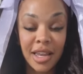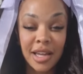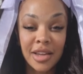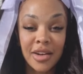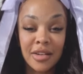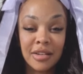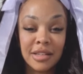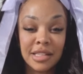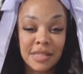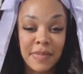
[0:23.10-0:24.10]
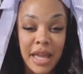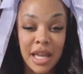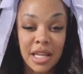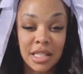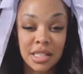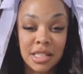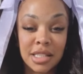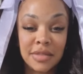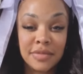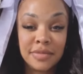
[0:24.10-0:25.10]
I know is
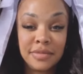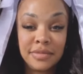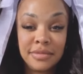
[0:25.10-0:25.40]
Spanish.